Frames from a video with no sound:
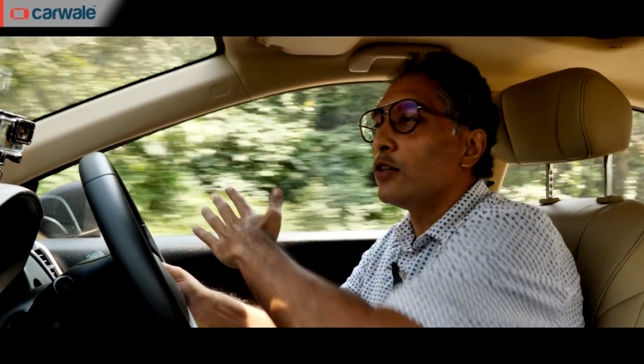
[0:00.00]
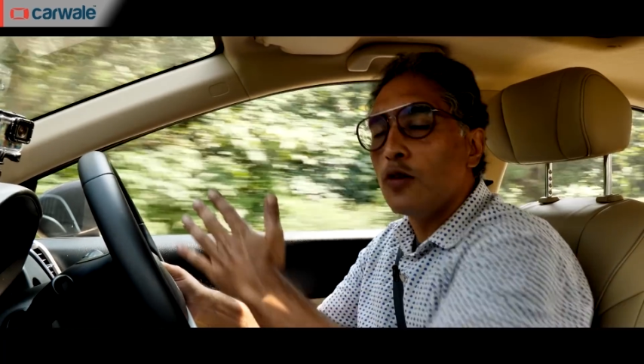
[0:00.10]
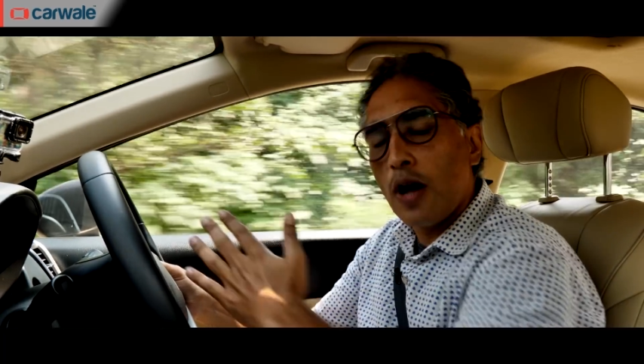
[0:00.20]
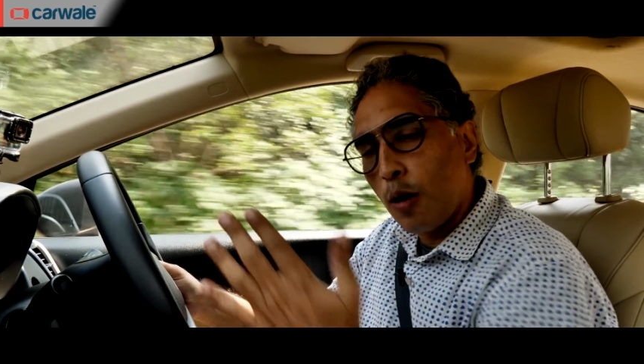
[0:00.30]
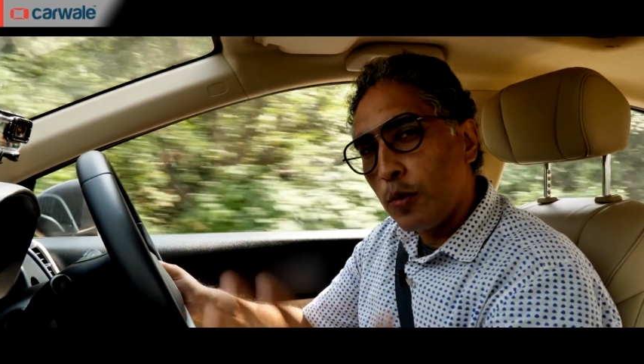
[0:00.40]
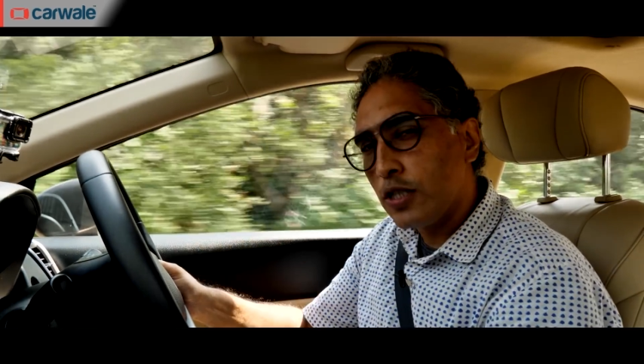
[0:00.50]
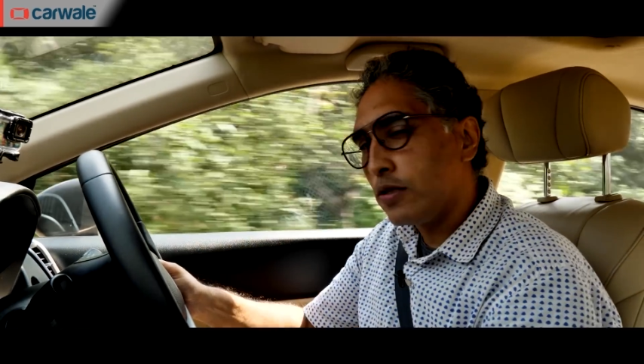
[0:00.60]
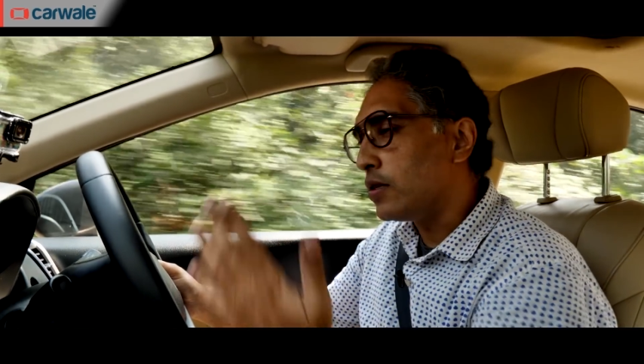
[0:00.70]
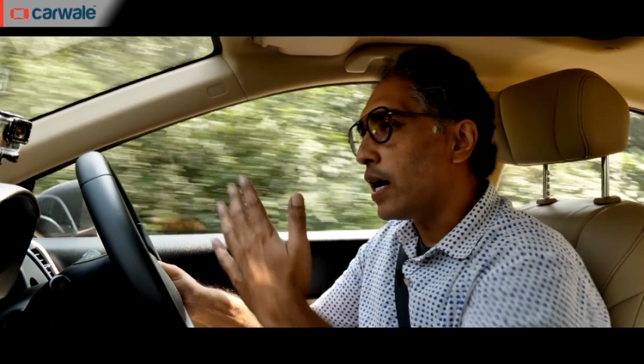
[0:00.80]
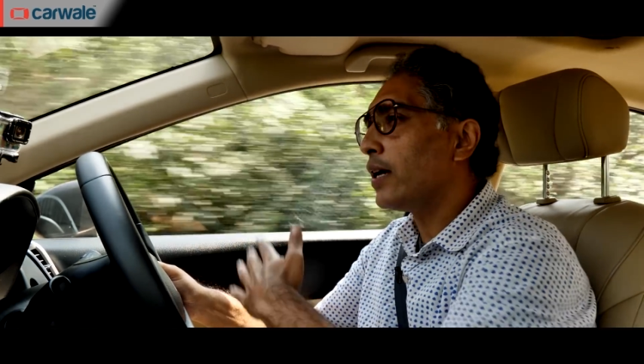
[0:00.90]
you know how much to
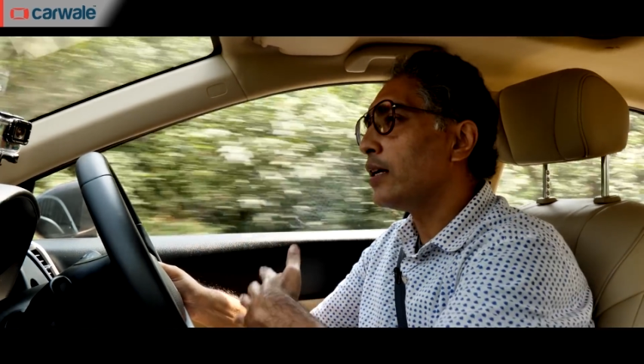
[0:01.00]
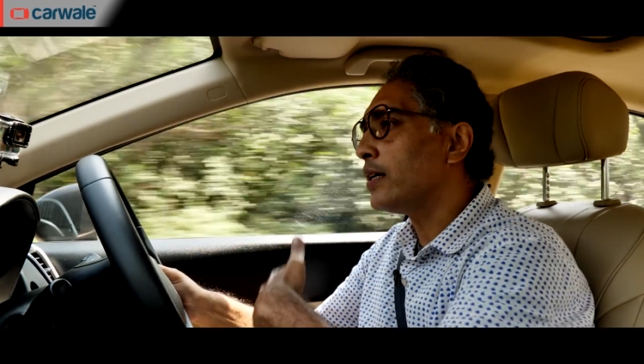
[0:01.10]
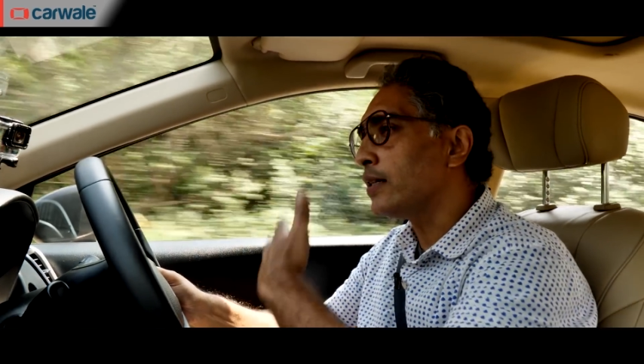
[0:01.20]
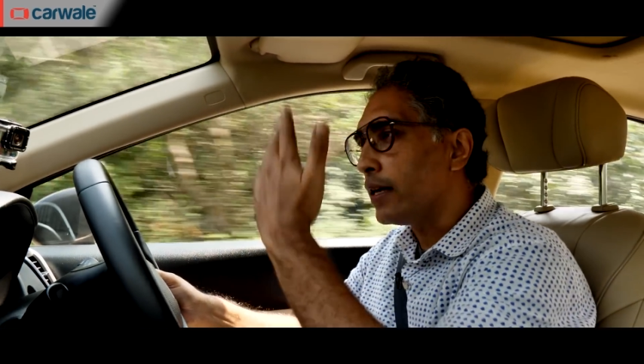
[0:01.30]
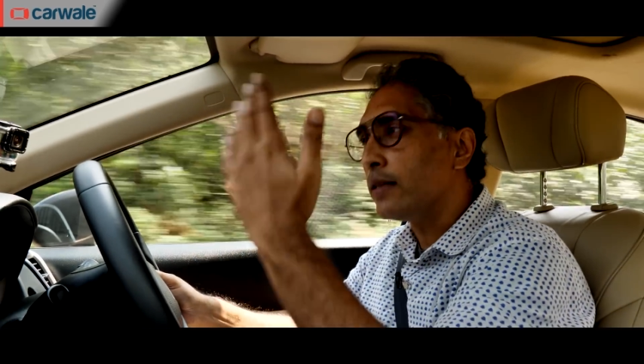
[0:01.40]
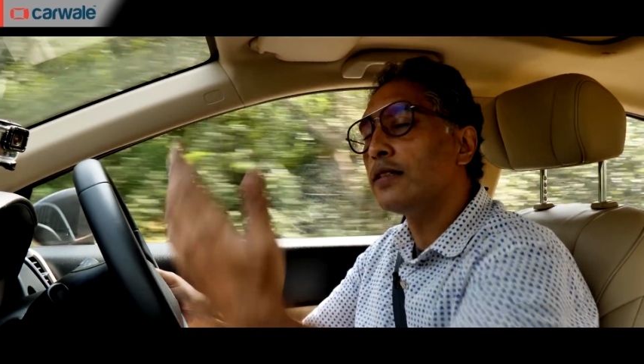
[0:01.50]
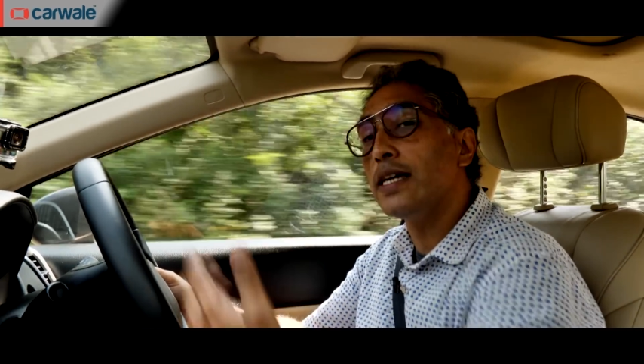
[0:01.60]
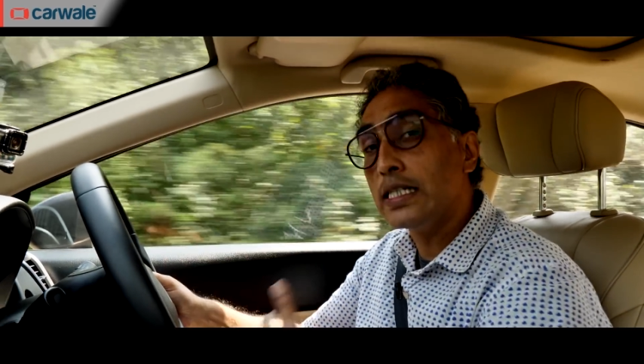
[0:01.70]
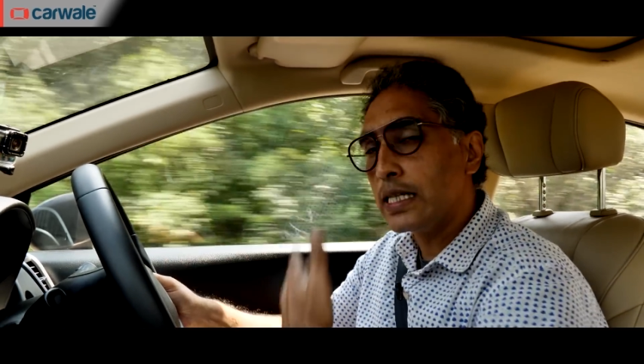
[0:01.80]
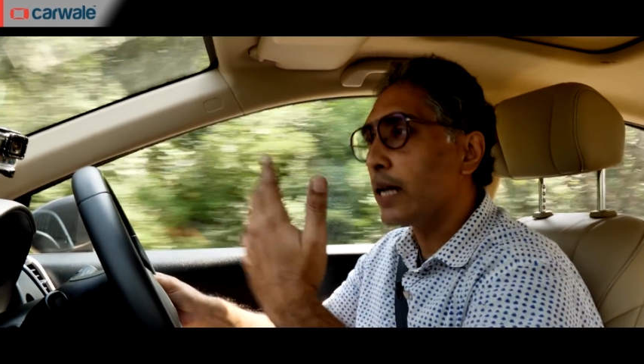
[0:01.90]
dial in, and then
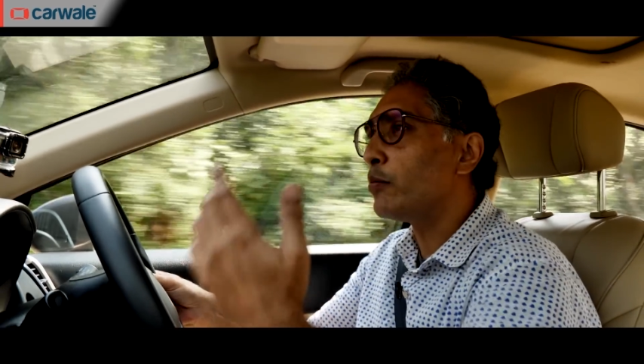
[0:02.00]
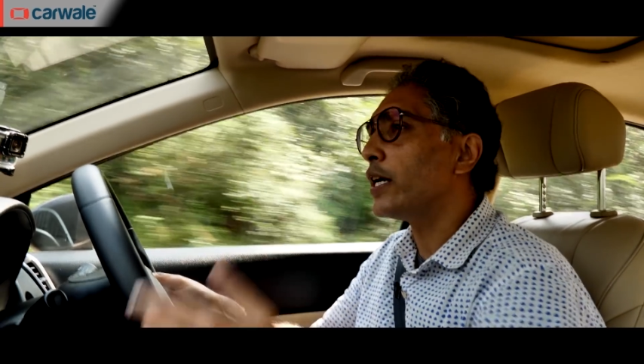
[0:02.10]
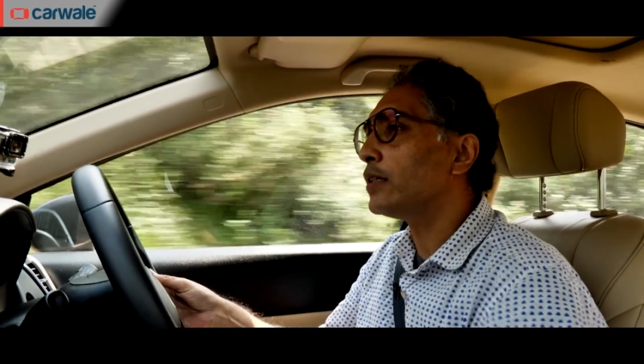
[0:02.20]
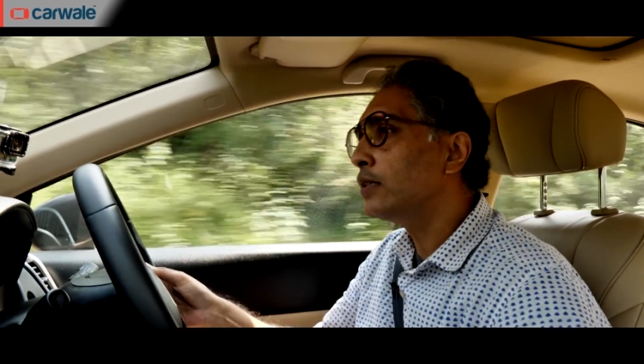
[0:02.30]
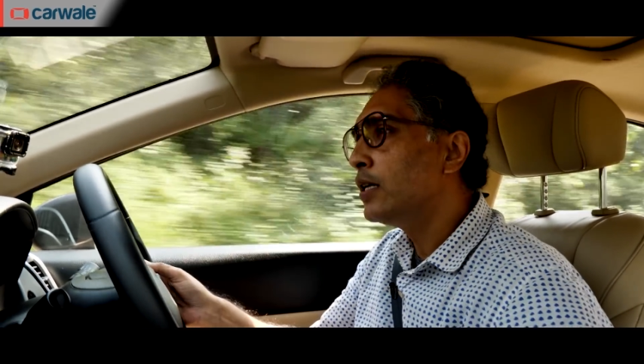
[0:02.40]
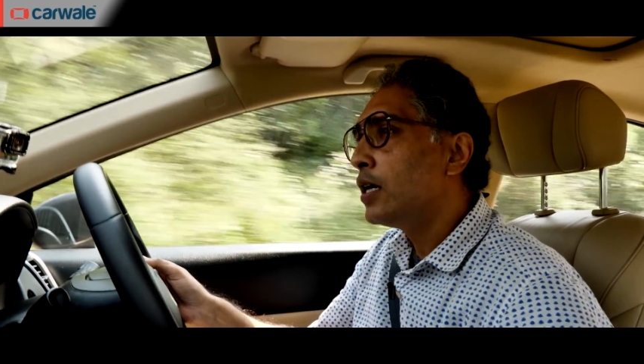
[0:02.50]
things get better.